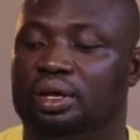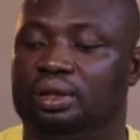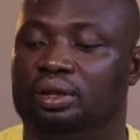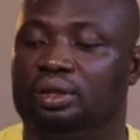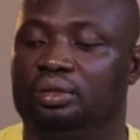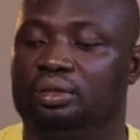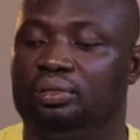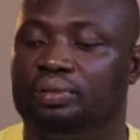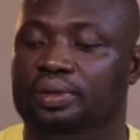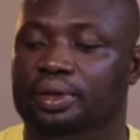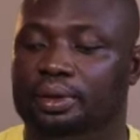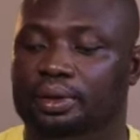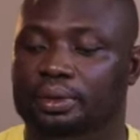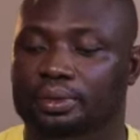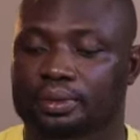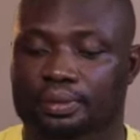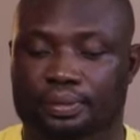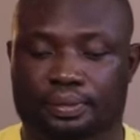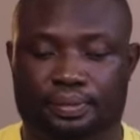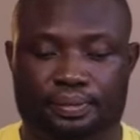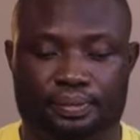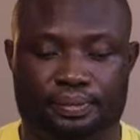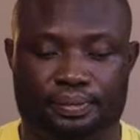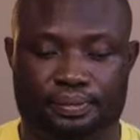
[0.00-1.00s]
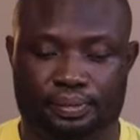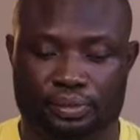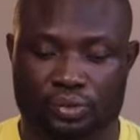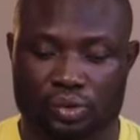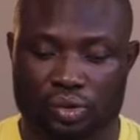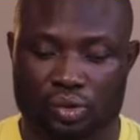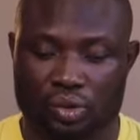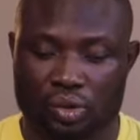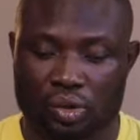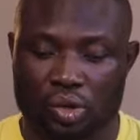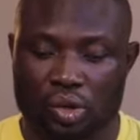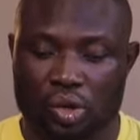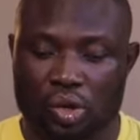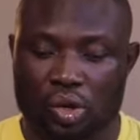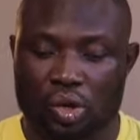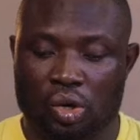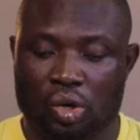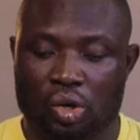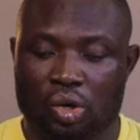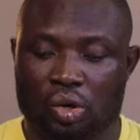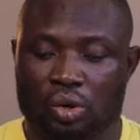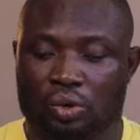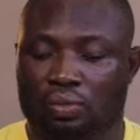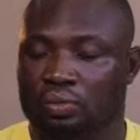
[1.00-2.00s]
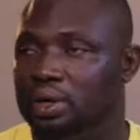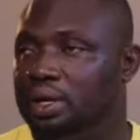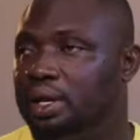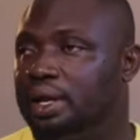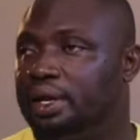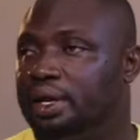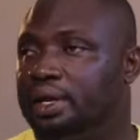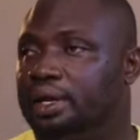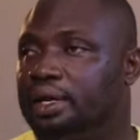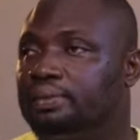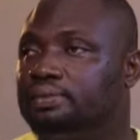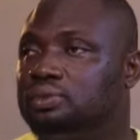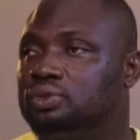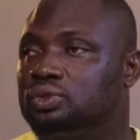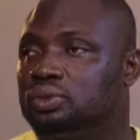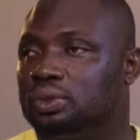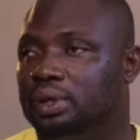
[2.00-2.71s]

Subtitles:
Sir, it's been. When I